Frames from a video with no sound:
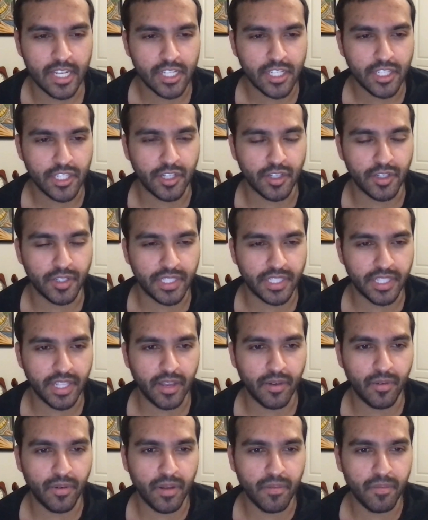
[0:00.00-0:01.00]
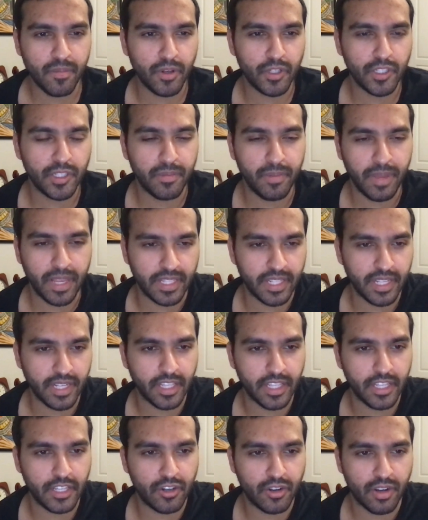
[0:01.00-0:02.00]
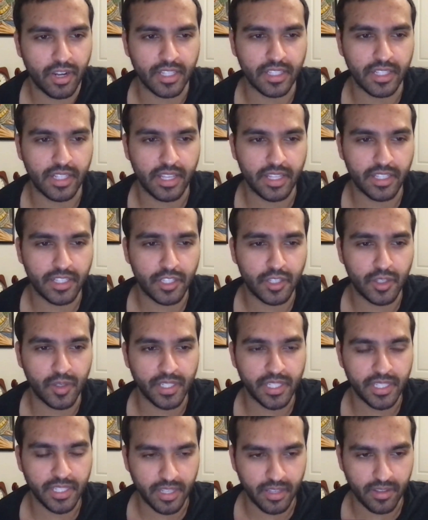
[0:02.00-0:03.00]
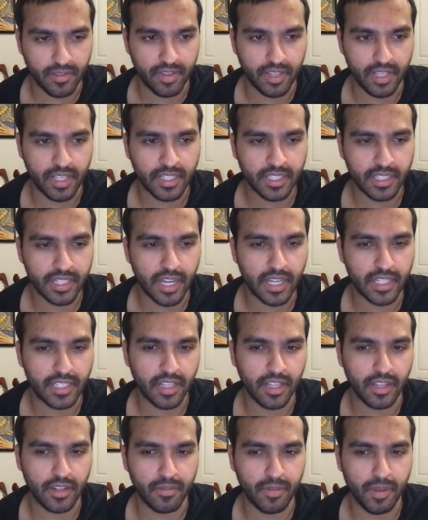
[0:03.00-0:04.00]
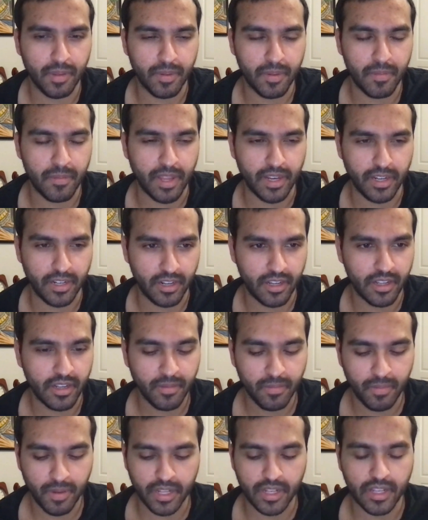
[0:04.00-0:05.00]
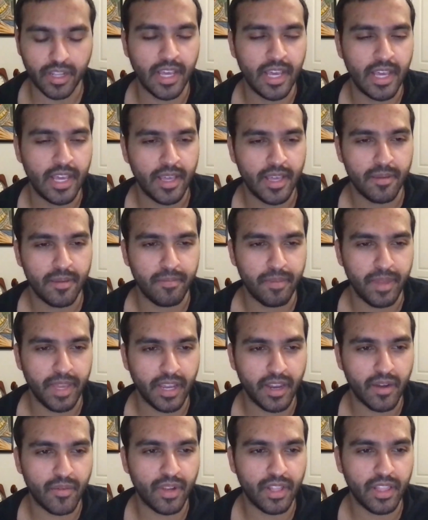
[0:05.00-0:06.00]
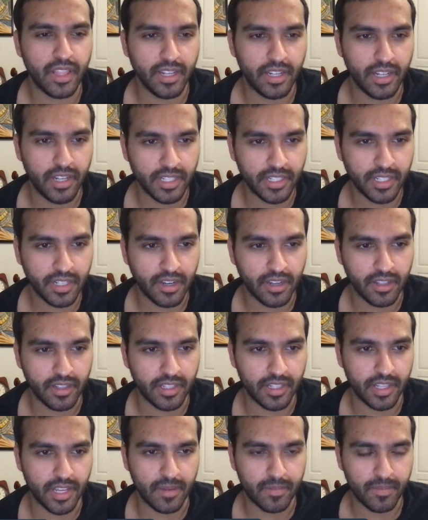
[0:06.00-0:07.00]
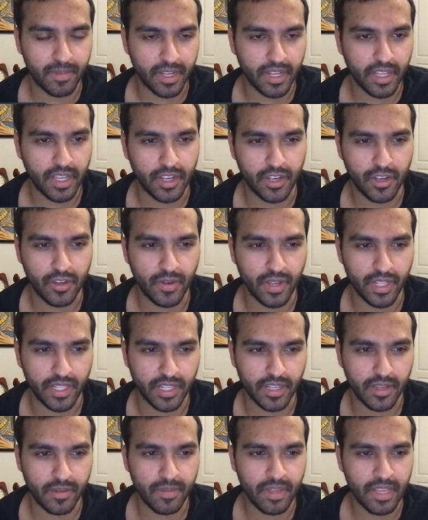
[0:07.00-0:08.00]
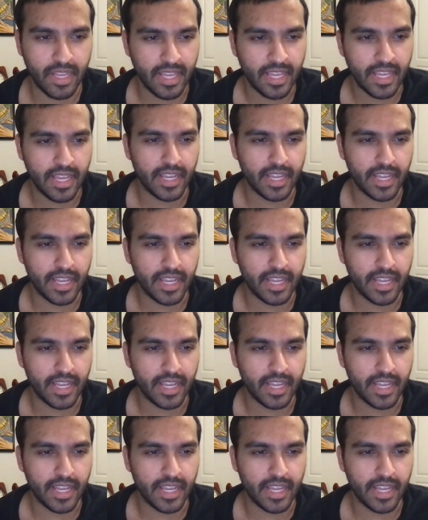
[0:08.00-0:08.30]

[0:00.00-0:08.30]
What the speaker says: So sewa most basically translates to service, as a lot of people mention, but being a religious concept in Hinduism,